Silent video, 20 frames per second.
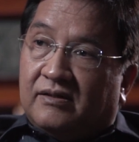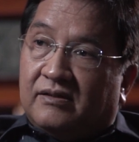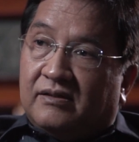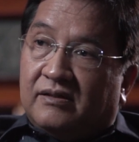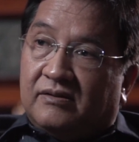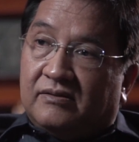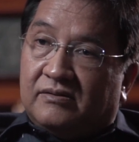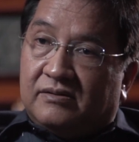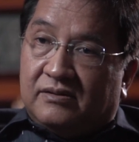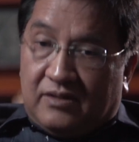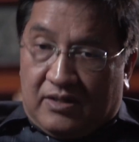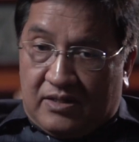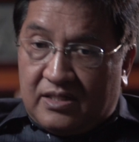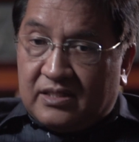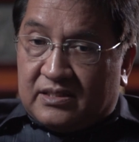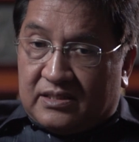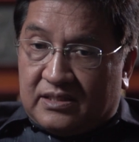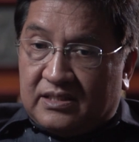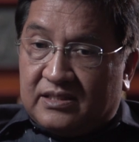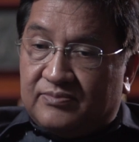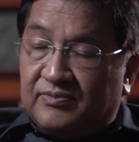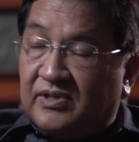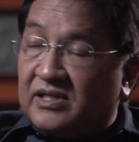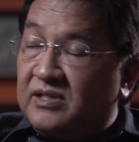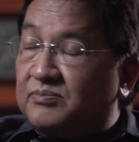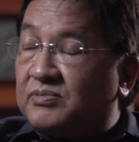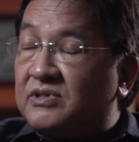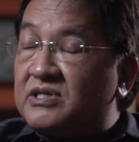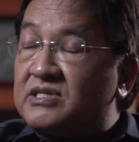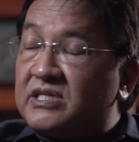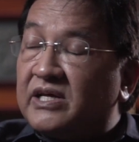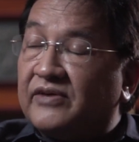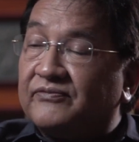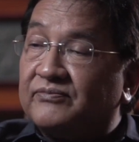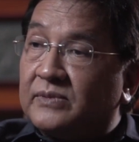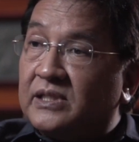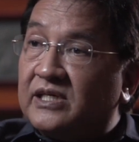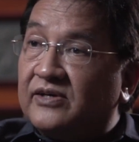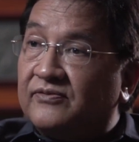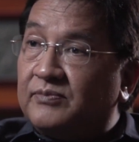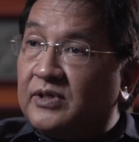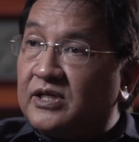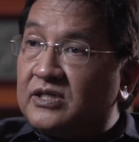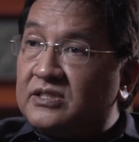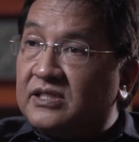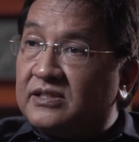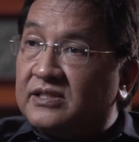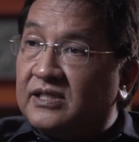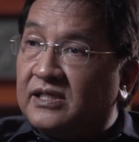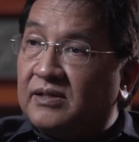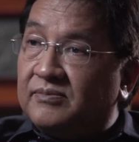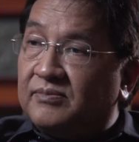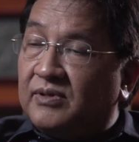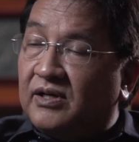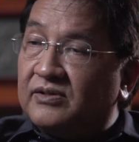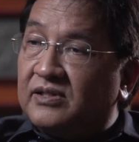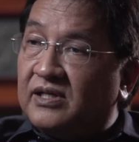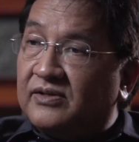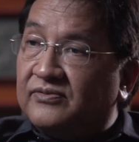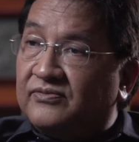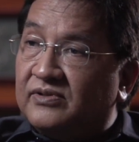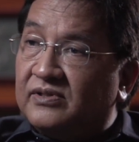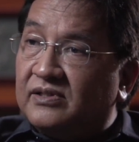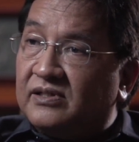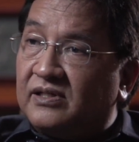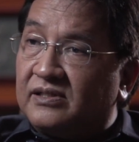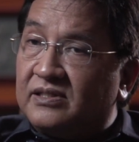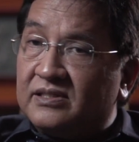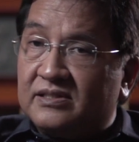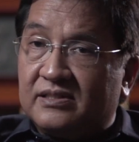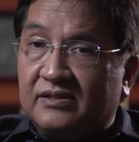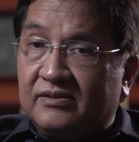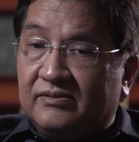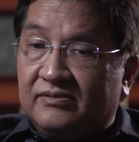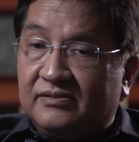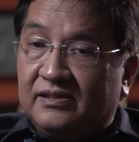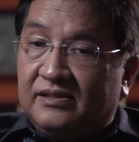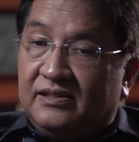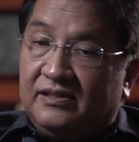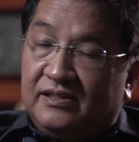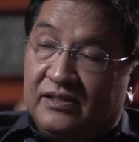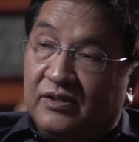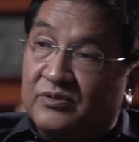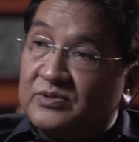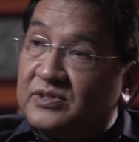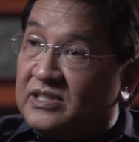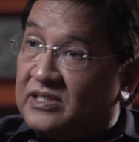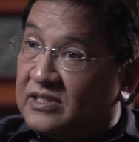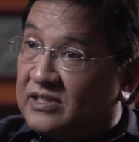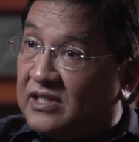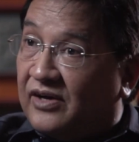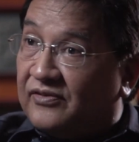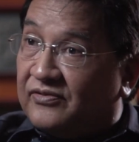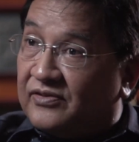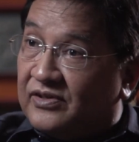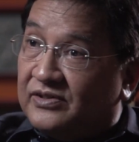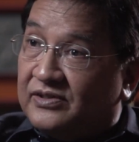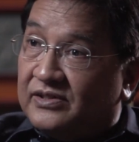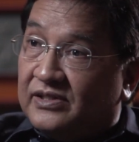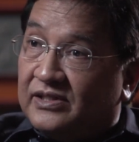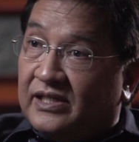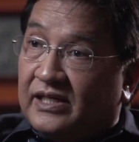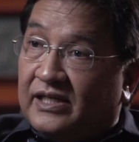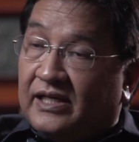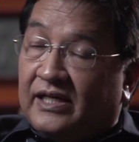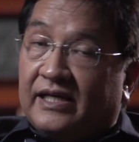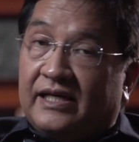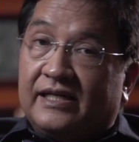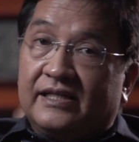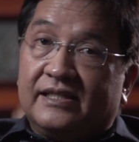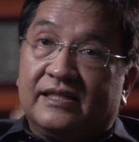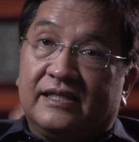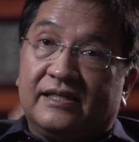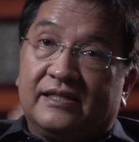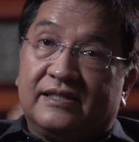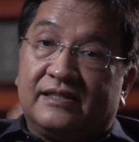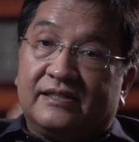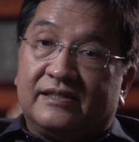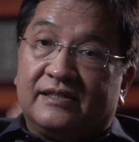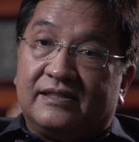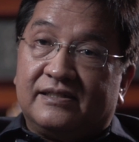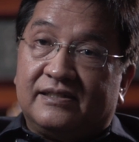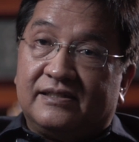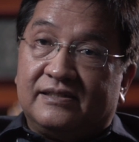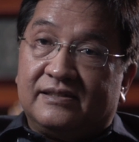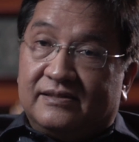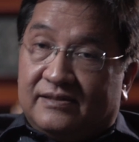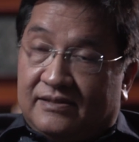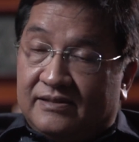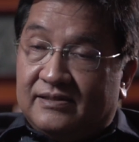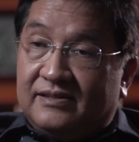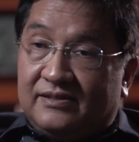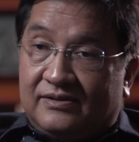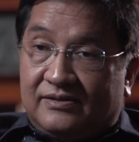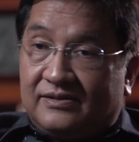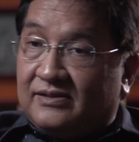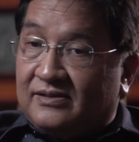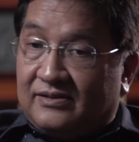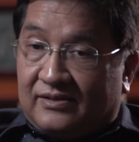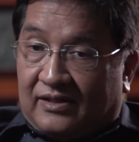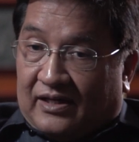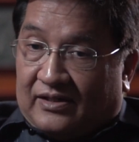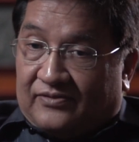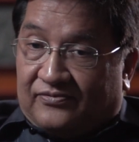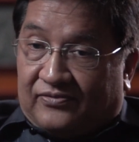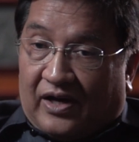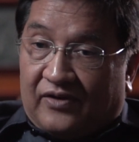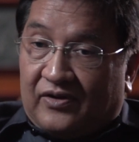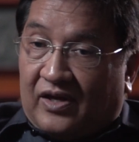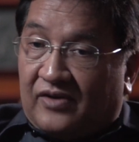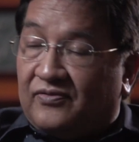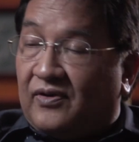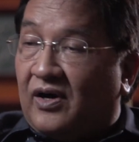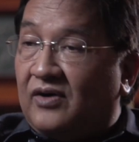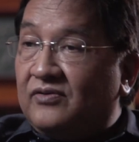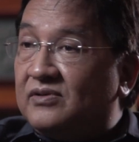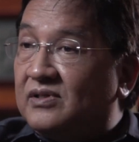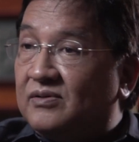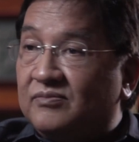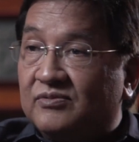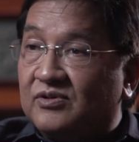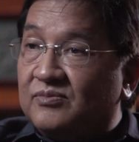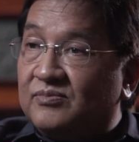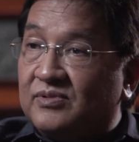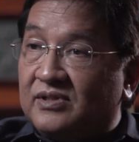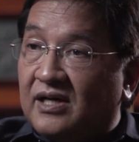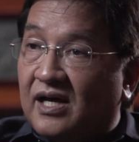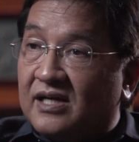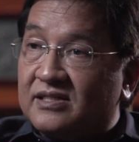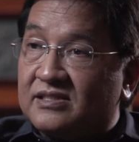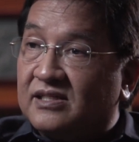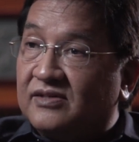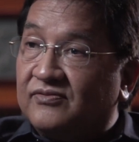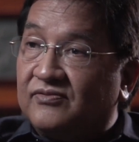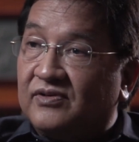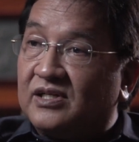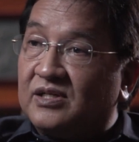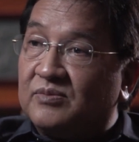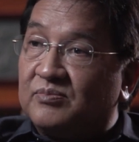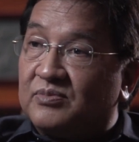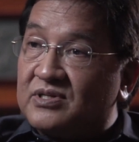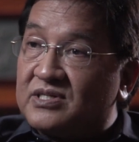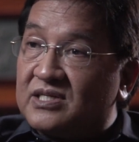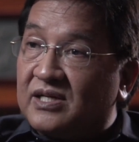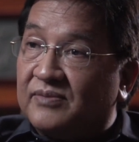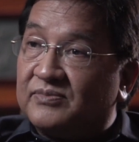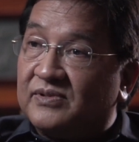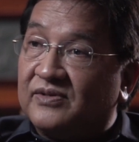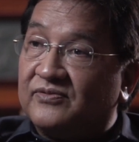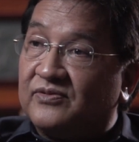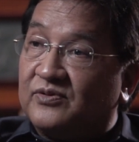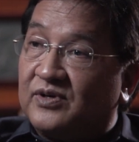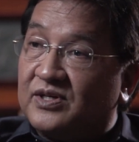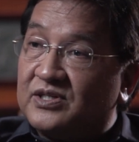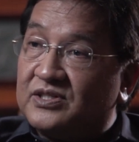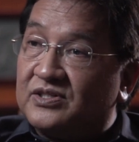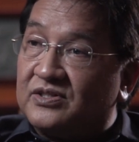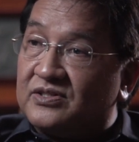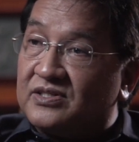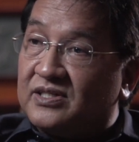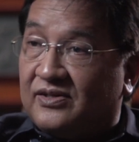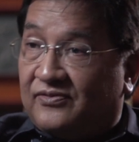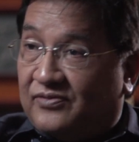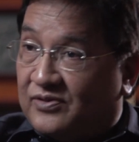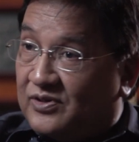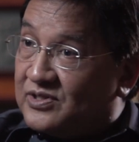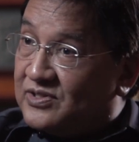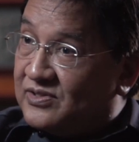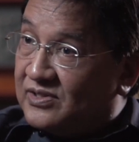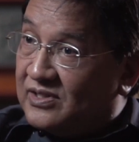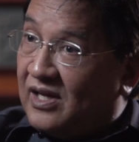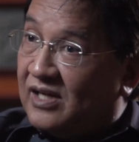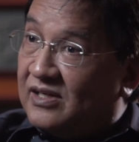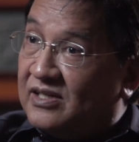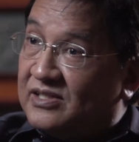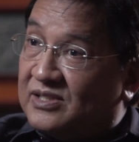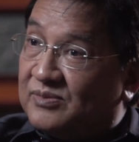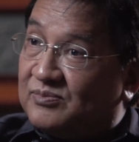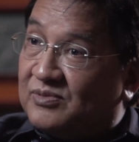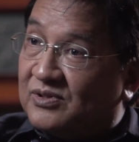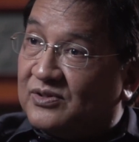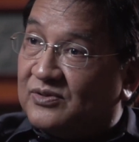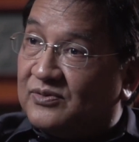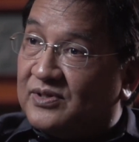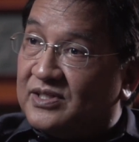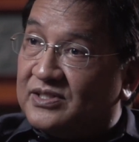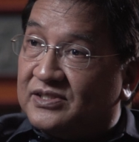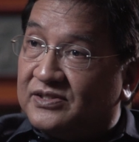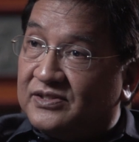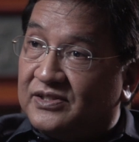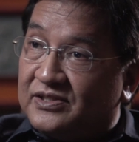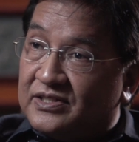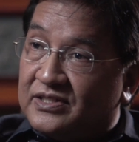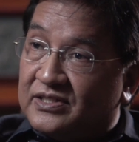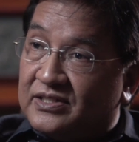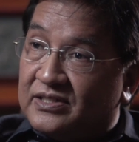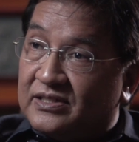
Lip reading: Was he? No, he's very perceptive because the thing about FVR is he knows his stuff, no, and I found him to be asking very perceptive questions and of course knowledgeable questions.